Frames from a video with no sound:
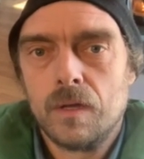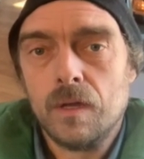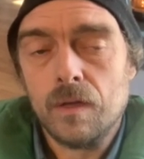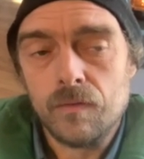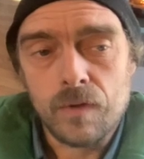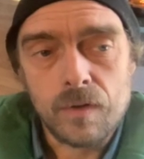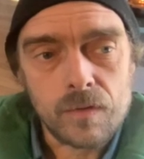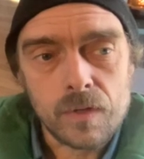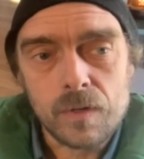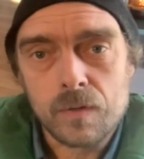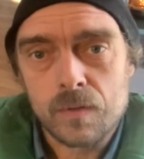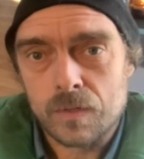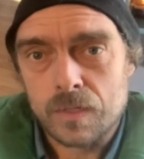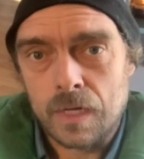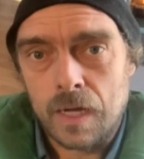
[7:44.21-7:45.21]
If you have a
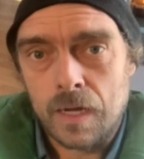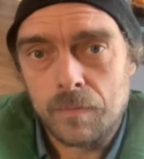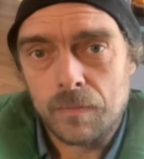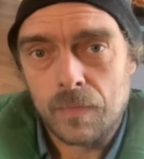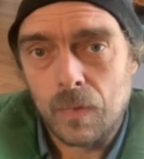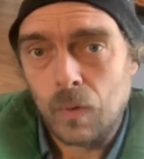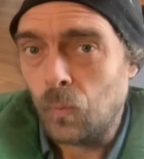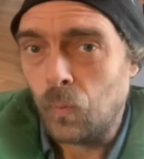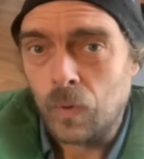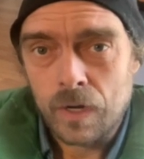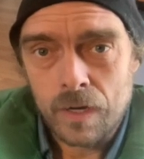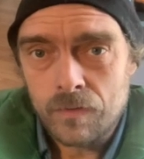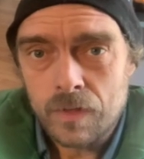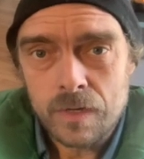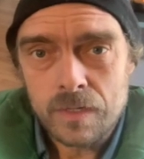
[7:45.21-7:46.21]
local shop,
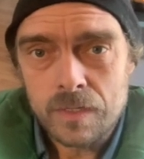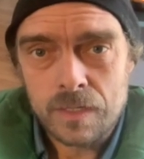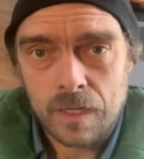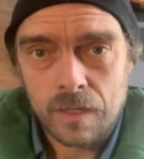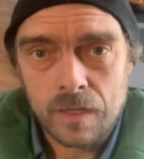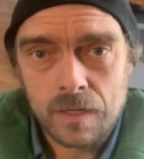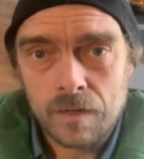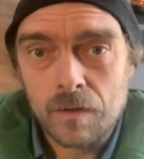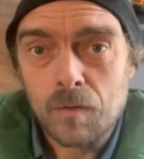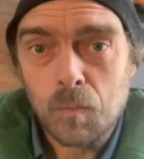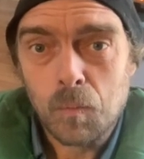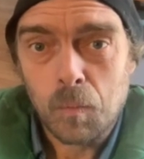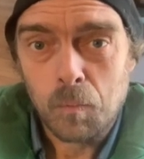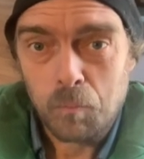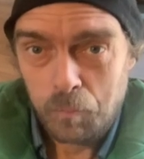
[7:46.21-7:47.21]
whatever they're selling,
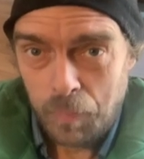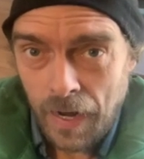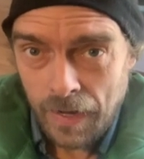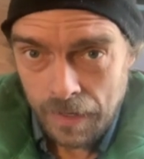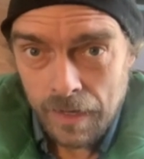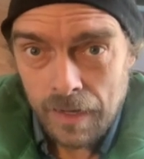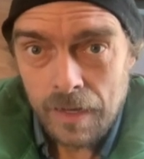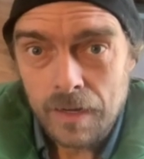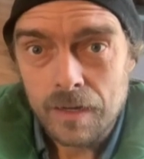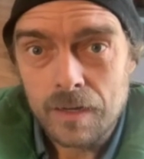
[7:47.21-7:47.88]
buy it.